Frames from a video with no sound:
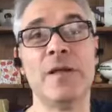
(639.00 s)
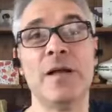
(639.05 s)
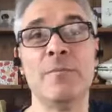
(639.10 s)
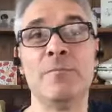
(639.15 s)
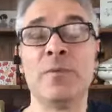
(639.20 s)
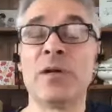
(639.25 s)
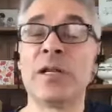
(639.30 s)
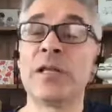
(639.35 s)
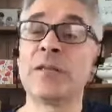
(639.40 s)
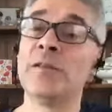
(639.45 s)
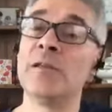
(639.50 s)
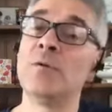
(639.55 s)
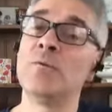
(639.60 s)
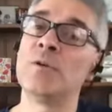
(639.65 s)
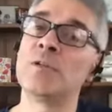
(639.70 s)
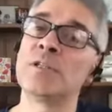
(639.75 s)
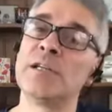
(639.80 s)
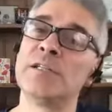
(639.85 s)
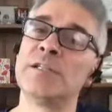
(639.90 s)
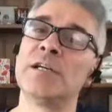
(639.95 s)
but I think
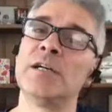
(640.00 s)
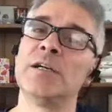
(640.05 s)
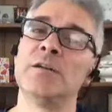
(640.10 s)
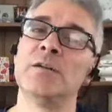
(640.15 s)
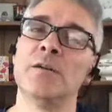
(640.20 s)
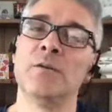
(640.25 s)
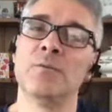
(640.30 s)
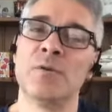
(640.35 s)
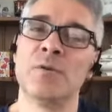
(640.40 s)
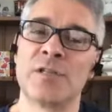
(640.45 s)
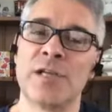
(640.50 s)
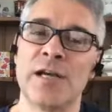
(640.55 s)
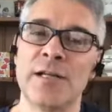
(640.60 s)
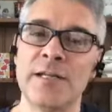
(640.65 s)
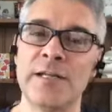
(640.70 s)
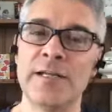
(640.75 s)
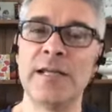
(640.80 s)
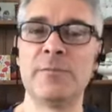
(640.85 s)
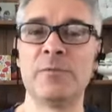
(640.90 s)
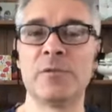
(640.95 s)
what I'd done was I'd
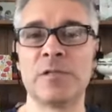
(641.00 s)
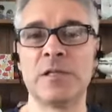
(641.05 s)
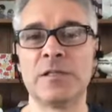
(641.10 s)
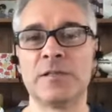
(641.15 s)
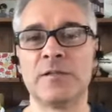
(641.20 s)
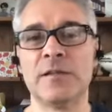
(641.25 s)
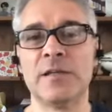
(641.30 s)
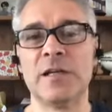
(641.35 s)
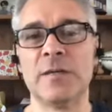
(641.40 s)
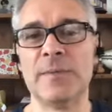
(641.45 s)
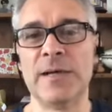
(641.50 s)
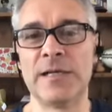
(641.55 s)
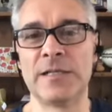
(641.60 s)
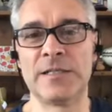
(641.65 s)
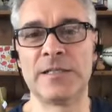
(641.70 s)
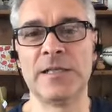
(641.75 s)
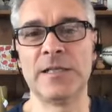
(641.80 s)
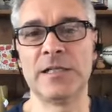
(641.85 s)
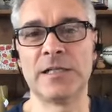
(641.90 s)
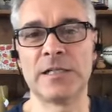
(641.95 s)
enabled her to think
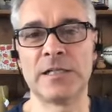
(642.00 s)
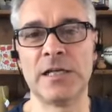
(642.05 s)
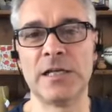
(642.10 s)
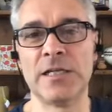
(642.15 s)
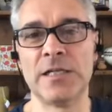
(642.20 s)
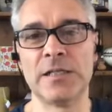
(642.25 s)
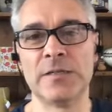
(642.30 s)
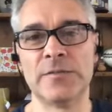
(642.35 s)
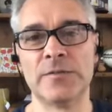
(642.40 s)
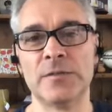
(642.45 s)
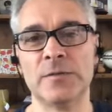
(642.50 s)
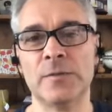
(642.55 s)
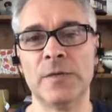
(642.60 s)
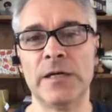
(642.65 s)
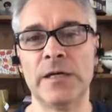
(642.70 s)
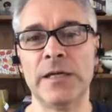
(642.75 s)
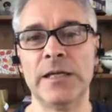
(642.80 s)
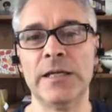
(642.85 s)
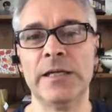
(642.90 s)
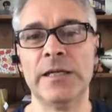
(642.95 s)
about it in a slightly different
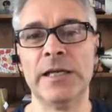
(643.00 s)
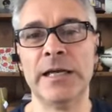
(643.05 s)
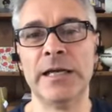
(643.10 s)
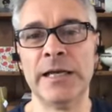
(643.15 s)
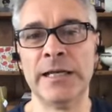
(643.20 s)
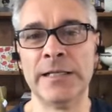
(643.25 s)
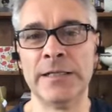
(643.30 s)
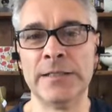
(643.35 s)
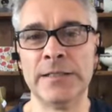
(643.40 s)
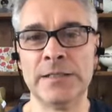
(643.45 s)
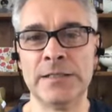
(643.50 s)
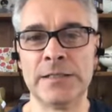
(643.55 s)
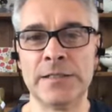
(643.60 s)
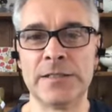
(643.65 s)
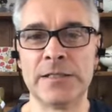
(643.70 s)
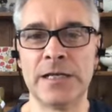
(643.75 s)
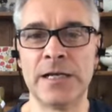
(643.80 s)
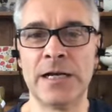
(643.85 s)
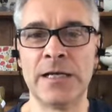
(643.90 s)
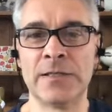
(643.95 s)
way, and mm.
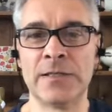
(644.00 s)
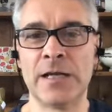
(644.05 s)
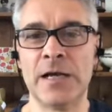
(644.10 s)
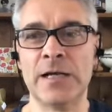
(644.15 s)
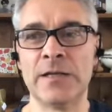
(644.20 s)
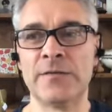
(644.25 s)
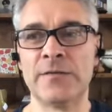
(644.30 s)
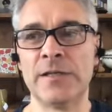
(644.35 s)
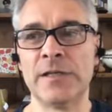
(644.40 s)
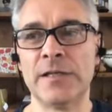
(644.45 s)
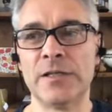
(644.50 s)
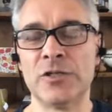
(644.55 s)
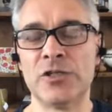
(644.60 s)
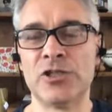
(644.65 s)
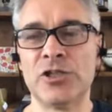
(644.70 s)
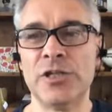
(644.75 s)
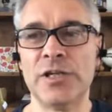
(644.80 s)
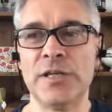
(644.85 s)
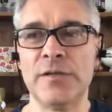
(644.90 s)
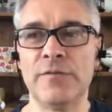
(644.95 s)
I, I think
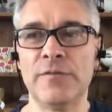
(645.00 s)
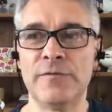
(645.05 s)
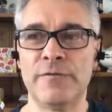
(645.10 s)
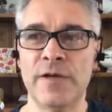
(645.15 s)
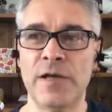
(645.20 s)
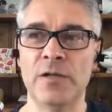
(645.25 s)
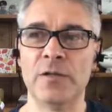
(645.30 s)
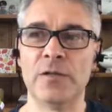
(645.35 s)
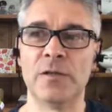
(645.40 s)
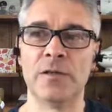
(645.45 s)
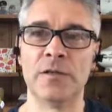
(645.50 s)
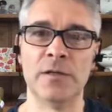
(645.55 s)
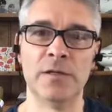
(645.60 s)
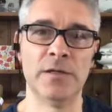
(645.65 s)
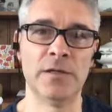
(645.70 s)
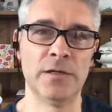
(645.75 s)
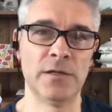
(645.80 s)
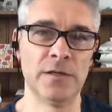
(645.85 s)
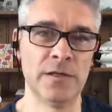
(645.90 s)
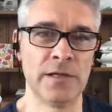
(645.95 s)
she felt
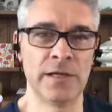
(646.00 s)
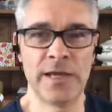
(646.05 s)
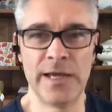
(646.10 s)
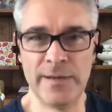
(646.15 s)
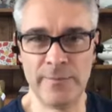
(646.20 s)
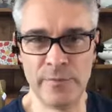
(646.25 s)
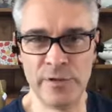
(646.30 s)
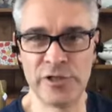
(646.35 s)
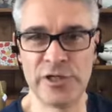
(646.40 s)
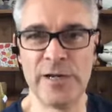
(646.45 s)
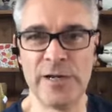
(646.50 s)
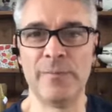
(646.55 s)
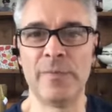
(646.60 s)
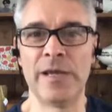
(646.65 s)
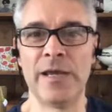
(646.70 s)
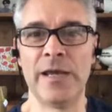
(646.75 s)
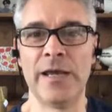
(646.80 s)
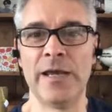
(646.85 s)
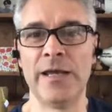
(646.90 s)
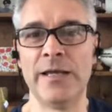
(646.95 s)
that a Cambridge
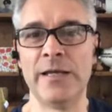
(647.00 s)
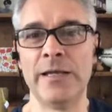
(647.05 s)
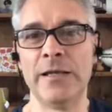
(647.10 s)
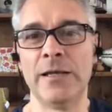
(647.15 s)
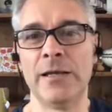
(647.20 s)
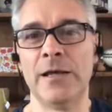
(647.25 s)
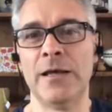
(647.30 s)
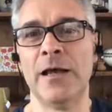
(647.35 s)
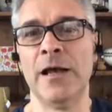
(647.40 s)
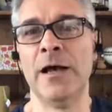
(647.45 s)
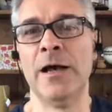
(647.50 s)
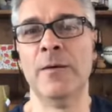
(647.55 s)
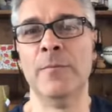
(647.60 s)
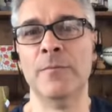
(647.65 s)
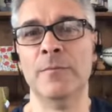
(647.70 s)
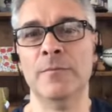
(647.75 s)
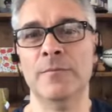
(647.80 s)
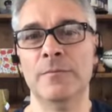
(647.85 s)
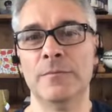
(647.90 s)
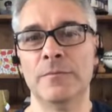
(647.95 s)
MBA
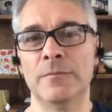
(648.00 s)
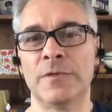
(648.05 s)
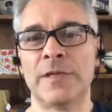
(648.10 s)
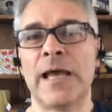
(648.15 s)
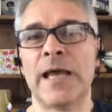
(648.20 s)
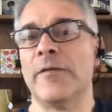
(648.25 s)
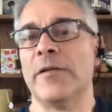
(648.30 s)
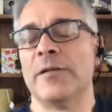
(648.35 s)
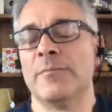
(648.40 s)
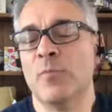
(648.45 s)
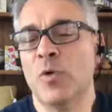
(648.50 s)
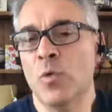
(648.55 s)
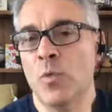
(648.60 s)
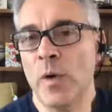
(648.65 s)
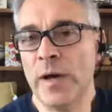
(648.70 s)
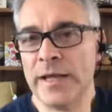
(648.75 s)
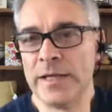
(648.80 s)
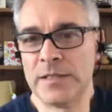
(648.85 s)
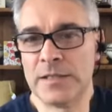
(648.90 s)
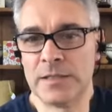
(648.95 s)
um, carried more
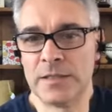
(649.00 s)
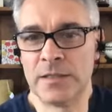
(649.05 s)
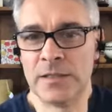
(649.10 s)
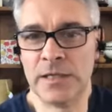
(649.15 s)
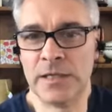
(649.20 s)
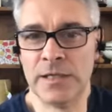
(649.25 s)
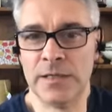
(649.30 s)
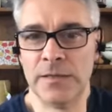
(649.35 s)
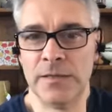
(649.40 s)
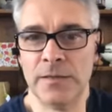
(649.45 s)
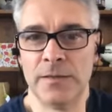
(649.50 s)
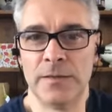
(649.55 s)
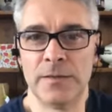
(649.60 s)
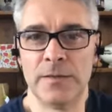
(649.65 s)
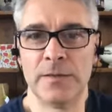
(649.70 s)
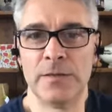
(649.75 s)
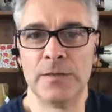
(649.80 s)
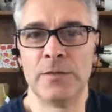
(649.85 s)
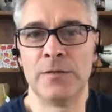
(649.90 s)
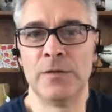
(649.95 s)
weight than
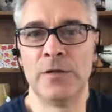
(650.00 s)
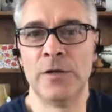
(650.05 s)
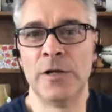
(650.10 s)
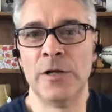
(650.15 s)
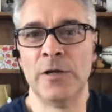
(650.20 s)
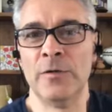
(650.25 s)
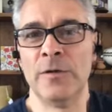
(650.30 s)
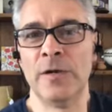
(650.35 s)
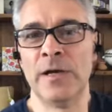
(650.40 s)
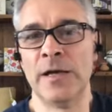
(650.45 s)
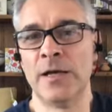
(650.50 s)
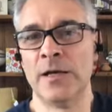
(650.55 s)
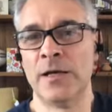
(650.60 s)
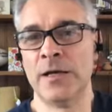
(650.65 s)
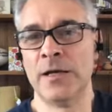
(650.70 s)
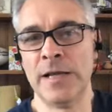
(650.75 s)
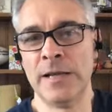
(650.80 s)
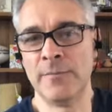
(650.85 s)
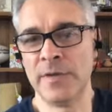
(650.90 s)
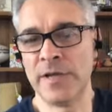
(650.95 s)
right. you know a,
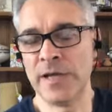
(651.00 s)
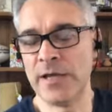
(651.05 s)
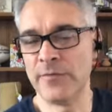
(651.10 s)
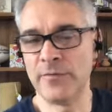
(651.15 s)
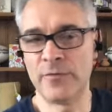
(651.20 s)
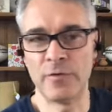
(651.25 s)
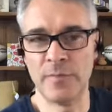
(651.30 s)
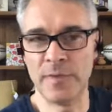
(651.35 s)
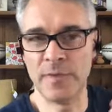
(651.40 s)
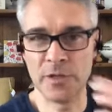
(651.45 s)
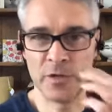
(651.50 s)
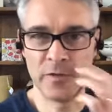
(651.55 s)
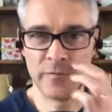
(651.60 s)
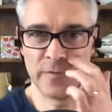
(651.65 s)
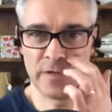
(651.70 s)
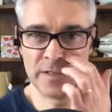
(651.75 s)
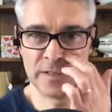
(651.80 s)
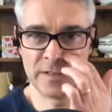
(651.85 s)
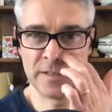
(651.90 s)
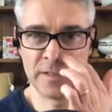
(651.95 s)
an MBA from a
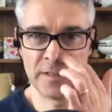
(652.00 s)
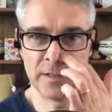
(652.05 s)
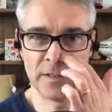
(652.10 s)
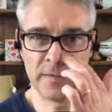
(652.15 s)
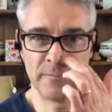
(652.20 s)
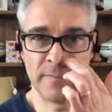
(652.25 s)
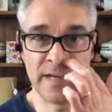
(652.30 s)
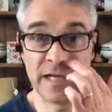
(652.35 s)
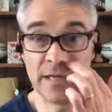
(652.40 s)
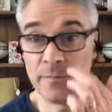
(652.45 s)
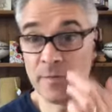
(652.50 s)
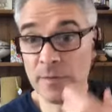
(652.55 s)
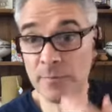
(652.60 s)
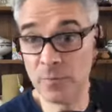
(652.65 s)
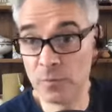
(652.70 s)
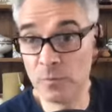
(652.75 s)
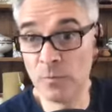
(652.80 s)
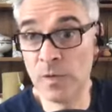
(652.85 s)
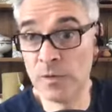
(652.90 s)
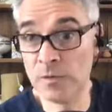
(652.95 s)
university that many
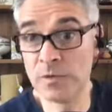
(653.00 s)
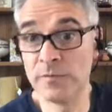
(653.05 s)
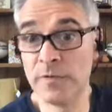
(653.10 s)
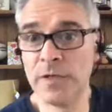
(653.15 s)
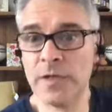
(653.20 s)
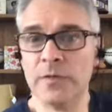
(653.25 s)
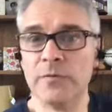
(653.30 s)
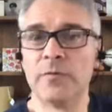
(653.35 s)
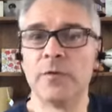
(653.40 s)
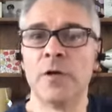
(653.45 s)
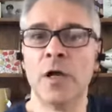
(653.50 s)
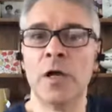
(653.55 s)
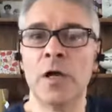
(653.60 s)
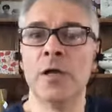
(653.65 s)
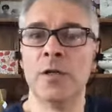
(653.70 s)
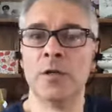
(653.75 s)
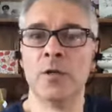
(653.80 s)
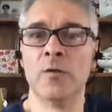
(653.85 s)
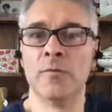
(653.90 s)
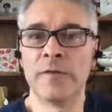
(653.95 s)
people won't have heard
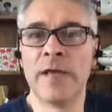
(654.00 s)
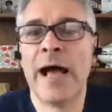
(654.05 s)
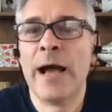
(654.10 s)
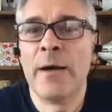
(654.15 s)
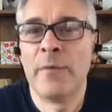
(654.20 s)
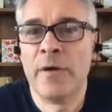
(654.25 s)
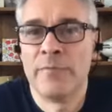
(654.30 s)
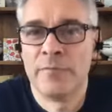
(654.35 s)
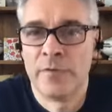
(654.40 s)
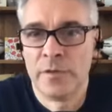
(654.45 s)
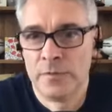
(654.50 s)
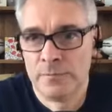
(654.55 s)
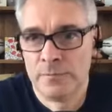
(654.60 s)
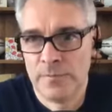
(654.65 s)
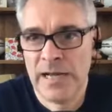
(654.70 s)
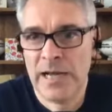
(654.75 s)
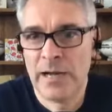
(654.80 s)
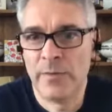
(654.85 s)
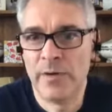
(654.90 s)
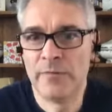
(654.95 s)
heard of. However, mm.
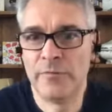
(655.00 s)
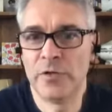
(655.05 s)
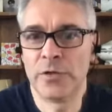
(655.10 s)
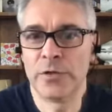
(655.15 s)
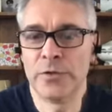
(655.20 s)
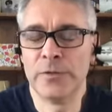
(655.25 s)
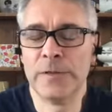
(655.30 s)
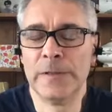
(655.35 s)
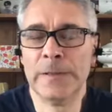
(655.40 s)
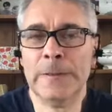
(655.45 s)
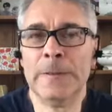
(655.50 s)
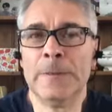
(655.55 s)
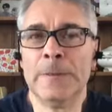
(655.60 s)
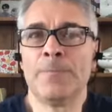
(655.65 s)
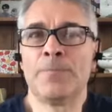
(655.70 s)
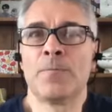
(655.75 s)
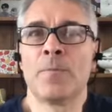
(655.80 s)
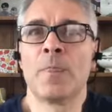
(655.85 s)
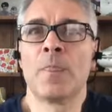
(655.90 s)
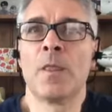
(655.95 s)
however good.
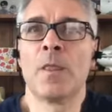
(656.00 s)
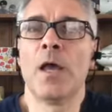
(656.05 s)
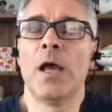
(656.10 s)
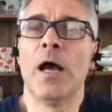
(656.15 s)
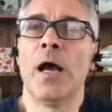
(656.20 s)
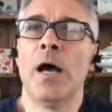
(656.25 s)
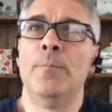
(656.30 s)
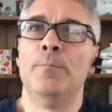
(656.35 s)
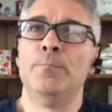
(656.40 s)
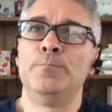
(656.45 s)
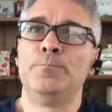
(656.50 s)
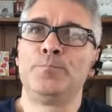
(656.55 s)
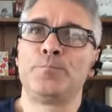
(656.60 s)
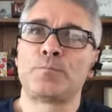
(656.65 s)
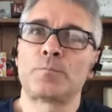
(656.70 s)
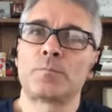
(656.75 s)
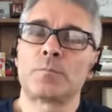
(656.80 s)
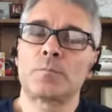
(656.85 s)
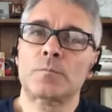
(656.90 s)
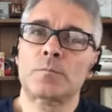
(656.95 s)
Mm. Um,
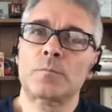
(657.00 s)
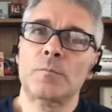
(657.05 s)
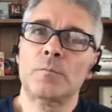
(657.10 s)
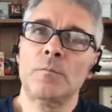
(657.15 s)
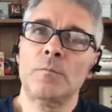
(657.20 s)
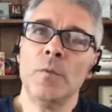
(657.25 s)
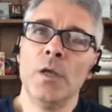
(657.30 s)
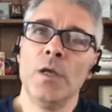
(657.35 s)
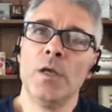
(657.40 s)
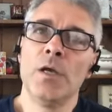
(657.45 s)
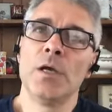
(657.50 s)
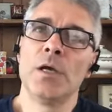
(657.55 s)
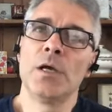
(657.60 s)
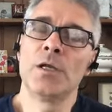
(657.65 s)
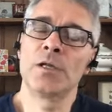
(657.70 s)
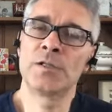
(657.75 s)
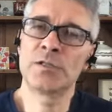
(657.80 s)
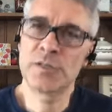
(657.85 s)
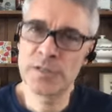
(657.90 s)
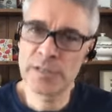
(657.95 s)

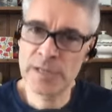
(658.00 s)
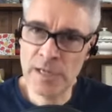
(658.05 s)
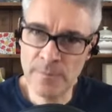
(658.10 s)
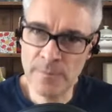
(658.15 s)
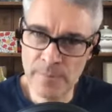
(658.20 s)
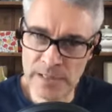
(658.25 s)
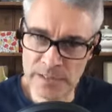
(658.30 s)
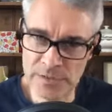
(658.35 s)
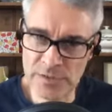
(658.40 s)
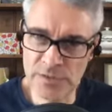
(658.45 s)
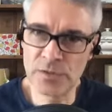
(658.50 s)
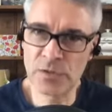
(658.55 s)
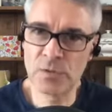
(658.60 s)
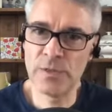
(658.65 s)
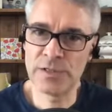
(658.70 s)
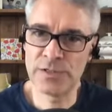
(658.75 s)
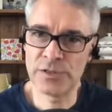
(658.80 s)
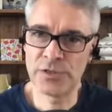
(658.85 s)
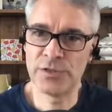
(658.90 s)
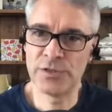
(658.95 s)
to come back to the
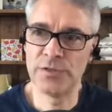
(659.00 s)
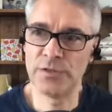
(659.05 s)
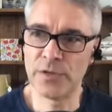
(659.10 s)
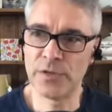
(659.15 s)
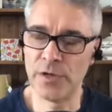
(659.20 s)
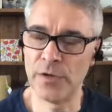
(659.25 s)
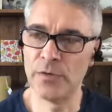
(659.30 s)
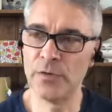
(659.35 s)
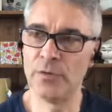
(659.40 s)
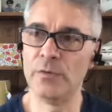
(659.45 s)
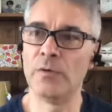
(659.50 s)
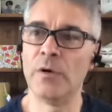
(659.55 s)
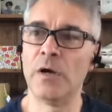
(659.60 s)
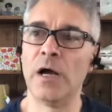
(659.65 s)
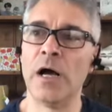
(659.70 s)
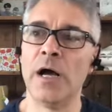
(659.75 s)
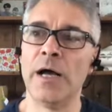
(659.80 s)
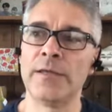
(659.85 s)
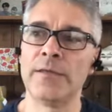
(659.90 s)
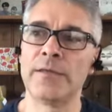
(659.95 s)
question, though,
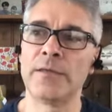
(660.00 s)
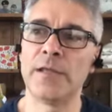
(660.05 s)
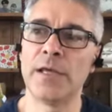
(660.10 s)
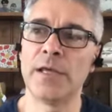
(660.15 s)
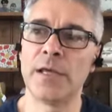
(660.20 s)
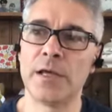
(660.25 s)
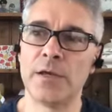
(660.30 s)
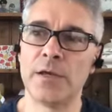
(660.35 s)
I think